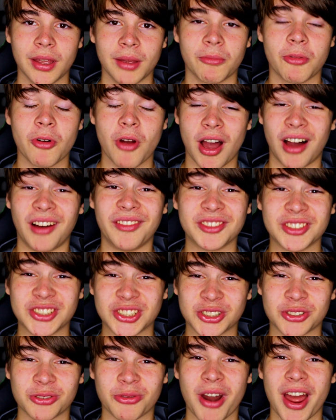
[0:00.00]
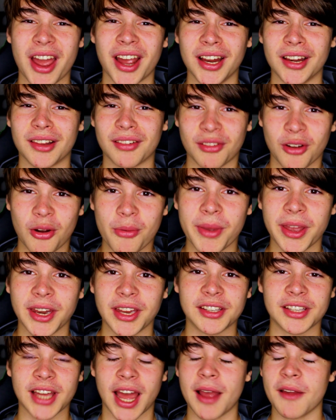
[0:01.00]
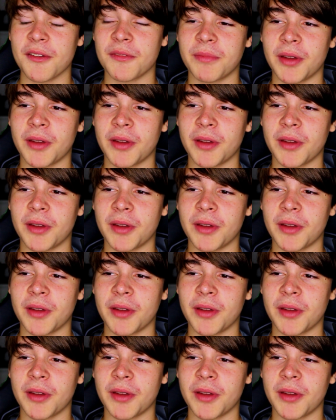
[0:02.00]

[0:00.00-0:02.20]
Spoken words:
Bro, I've tried so many times,